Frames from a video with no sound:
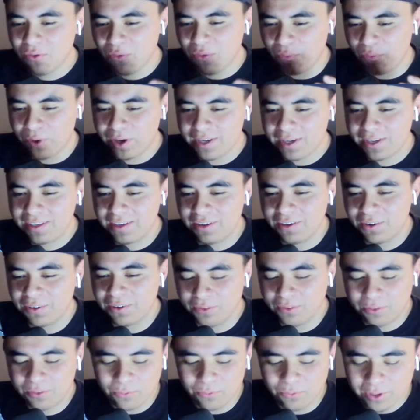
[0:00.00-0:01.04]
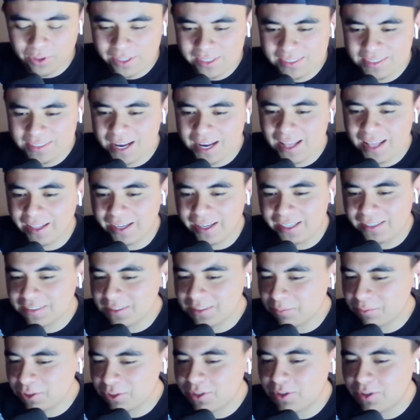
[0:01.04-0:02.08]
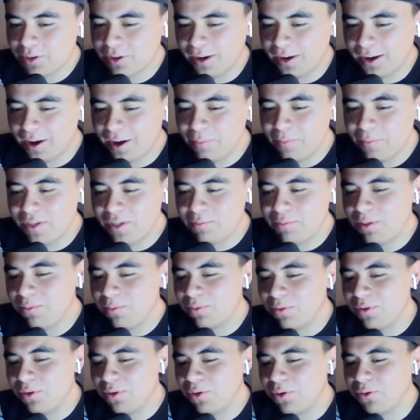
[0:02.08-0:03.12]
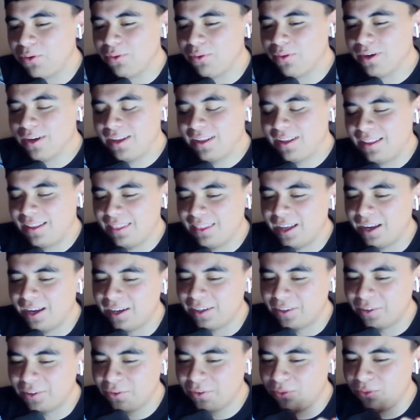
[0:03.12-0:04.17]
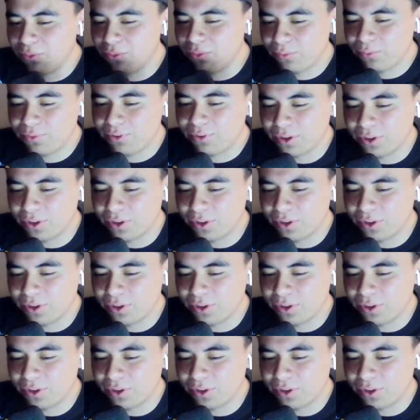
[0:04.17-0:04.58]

What is that like? 'Cause I'm sure not many people know that you